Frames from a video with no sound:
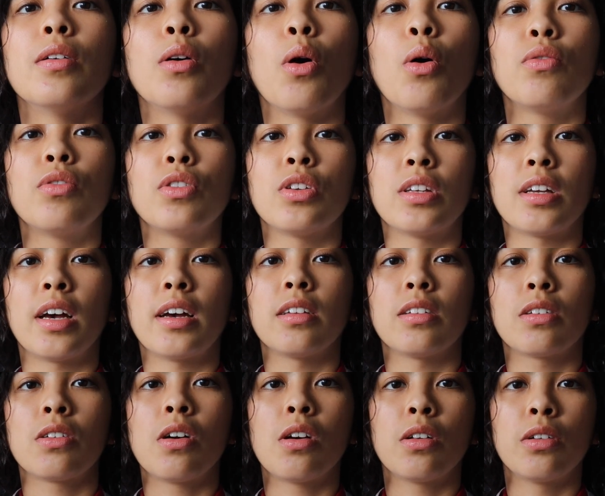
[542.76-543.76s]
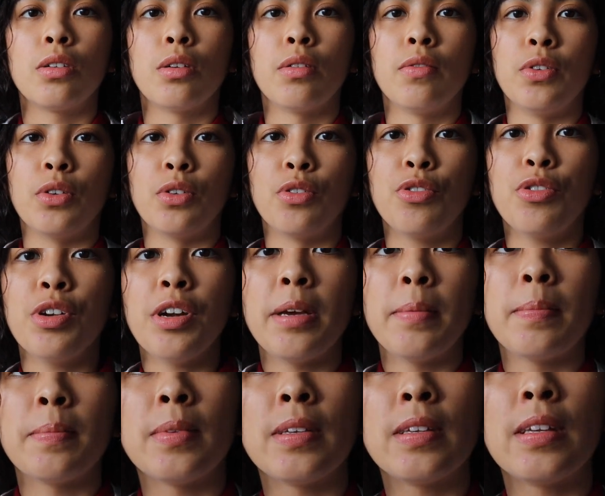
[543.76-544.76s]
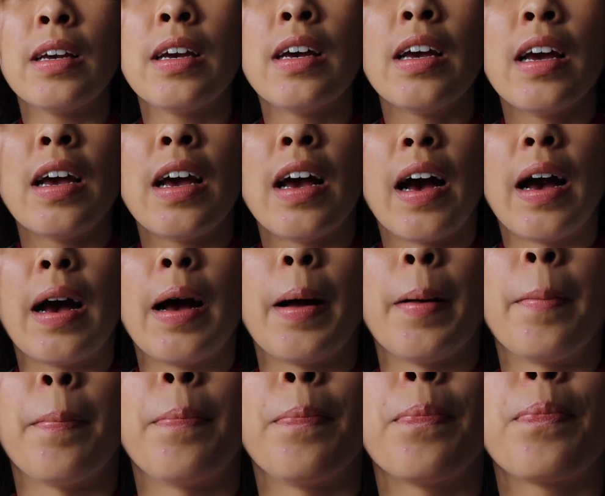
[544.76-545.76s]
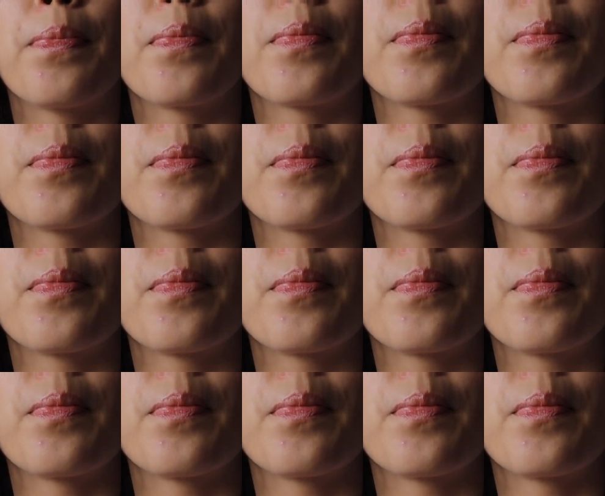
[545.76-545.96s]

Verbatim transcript: oversized collar of your dreams. Um,